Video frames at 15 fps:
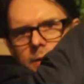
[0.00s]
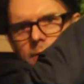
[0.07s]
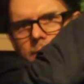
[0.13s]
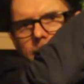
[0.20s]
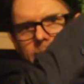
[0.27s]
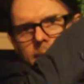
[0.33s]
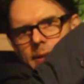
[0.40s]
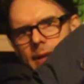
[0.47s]

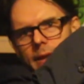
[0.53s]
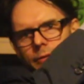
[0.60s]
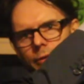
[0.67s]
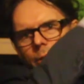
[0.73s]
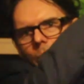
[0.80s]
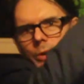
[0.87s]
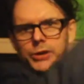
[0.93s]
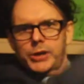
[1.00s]
So that's another
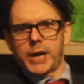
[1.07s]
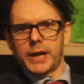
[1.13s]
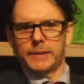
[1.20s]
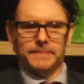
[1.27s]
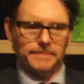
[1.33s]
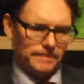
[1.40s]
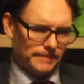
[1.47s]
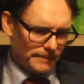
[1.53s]
3/4 jacket,
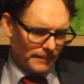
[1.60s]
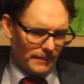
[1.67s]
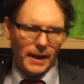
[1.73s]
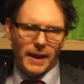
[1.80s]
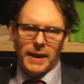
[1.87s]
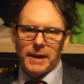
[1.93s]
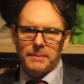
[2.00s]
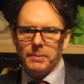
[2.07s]

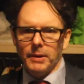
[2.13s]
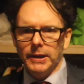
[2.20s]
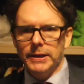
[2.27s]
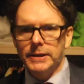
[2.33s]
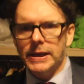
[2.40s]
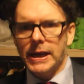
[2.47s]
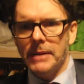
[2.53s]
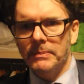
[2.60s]
and that probably
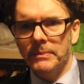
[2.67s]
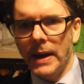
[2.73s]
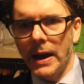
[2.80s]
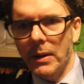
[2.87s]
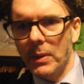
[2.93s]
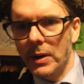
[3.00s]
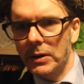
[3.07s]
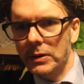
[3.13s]
didn't come
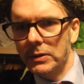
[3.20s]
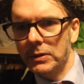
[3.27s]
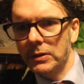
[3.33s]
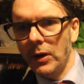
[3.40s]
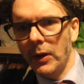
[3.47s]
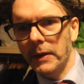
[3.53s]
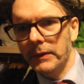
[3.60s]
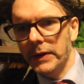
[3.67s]
out well
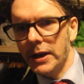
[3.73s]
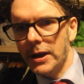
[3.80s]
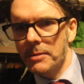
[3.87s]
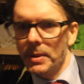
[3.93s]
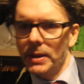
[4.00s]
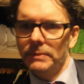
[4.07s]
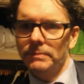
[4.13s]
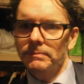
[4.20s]
on the video,
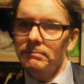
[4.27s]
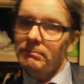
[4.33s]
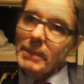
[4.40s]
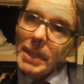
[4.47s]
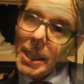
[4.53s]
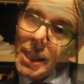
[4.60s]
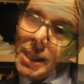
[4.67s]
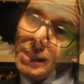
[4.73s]
but
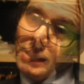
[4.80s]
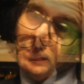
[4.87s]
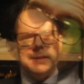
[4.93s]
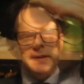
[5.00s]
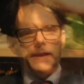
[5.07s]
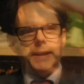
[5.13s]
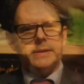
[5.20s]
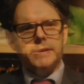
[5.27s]
meh. Okay,
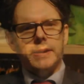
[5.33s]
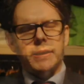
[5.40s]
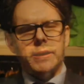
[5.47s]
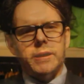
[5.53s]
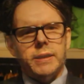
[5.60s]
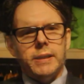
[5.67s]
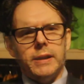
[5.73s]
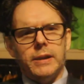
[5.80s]
so that's
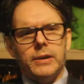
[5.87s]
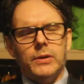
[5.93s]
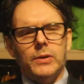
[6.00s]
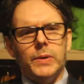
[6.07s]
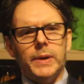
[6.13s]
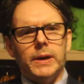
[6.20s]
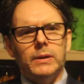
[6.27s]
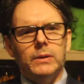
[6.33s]
a
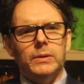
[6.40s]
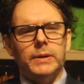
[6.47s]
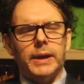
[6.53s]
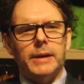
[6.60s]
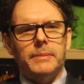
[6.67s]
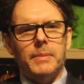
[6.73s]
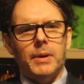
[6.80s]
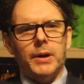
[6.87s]
quick look
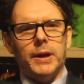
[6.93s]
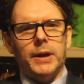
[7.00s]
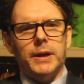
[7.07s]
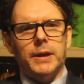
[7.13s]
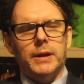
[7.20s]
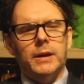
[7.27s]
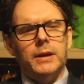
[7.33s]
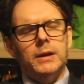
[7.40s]
at
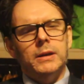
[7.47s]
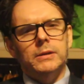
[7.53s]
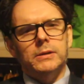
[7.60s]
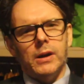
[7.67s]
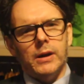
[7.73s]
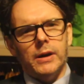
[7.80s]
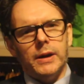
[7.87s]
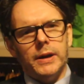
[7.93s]
my
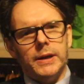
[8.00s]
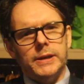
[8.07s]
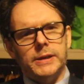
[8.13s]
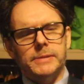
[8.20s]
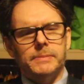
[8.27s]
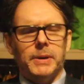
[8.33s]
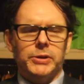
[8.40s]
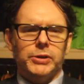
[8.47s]

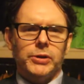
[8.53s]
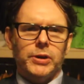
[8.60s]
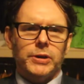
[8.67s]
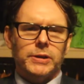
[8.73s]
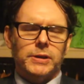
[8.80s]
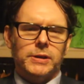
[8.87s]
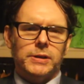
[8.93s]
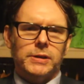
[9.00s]
ties, my
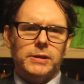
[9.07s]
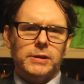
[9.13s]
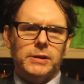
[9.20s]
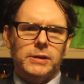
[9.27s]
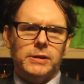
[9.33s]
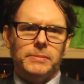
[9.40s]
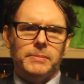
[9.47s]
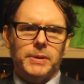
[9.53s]

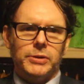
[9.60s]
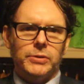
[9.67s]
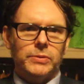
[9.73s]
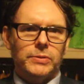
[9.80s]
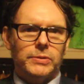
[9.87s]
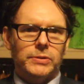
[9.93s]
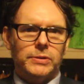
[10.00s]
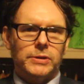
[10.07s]
shirts, my
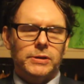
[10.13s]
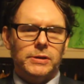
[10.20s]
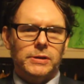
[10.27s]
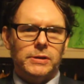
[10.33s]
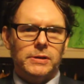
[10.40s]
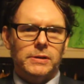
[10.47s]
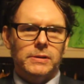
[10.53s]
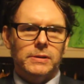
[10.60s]

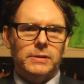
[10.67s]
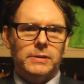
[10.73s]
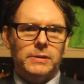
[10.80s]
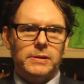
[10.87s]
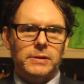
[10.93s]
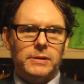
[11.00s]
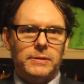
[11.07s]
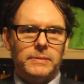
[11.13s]
suits,
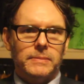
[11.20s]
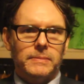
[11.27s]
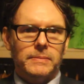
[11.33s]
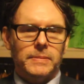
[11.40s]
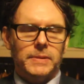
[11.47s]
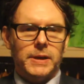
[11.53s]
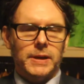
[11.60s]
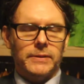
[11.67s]
some
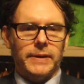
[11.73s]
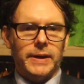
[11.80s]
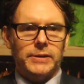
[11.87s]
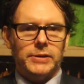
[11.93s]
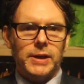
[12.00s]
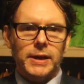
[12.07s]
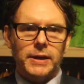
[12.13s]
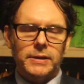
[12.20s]
kick around
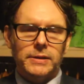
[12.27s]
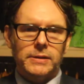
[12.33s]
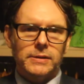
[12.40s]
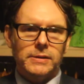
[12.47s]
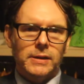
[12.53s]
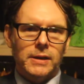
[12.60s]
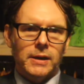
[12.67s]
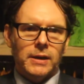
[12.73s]
jackets
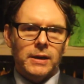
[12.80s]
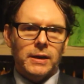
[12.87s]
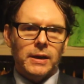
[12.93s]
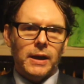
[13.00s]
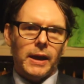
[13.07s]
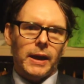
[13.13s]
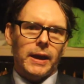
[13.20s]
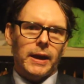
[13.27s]

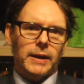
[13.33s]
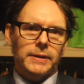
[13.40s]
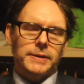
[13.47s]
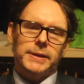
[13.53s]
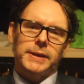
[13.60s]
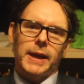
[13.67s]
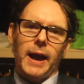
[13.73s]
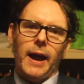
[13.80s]
and
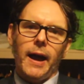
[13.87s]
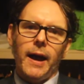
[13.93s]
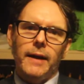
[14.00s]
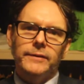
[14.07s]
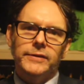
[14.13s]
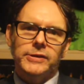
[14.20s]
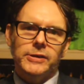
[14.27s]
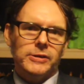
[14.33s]

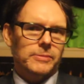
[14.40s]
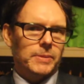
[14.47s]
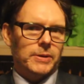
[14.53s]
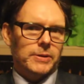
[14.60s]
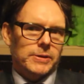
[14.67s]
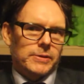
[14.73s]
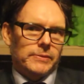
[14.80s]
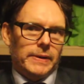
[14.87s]
scarves, just
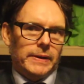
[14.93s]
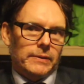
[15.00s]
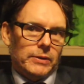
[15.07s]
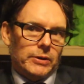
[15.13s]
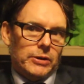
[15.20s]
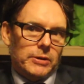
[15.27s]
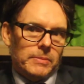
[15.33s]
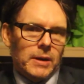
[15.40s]
because they're in the
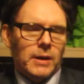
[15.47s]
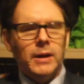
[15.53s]
room.